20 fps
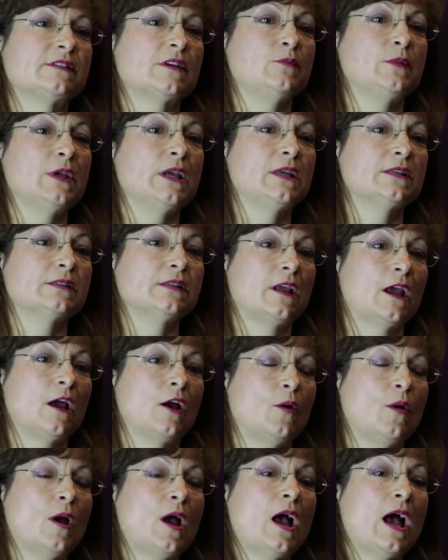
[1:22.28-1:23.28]
some years
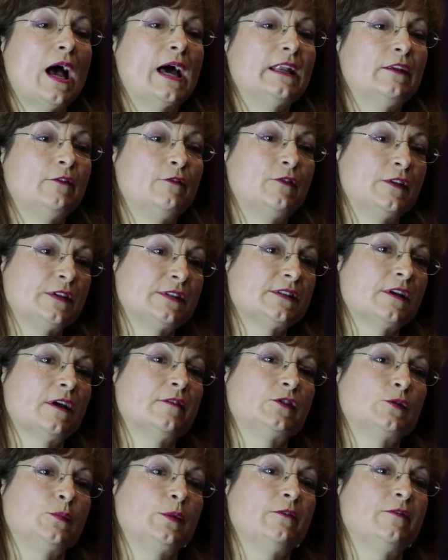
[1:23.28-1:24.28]
ago, and if this
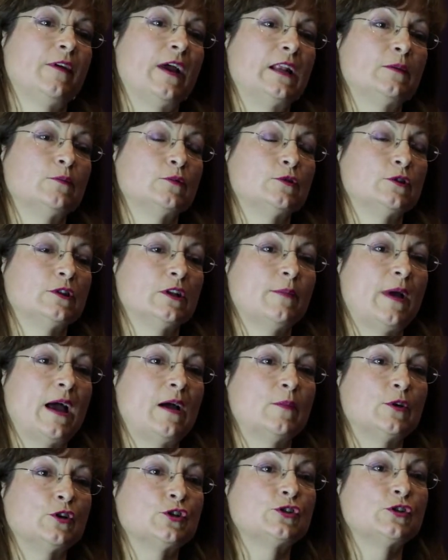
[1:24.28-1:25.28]
service had been available to them, how
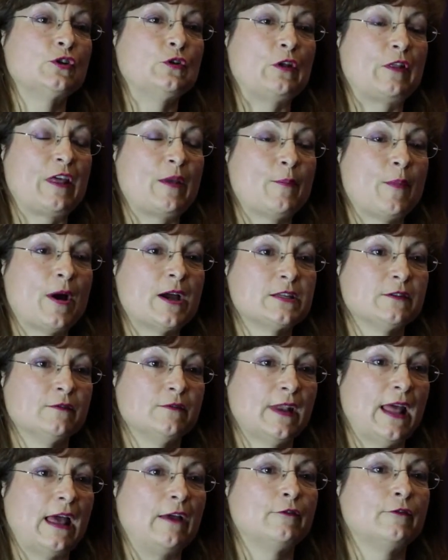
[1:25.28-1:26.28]
much sooner they might have
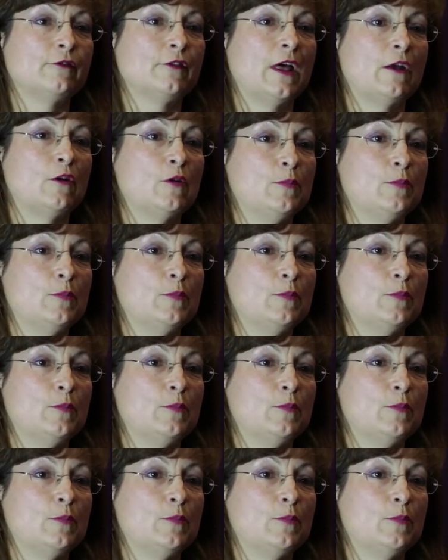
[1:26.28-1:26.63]
left their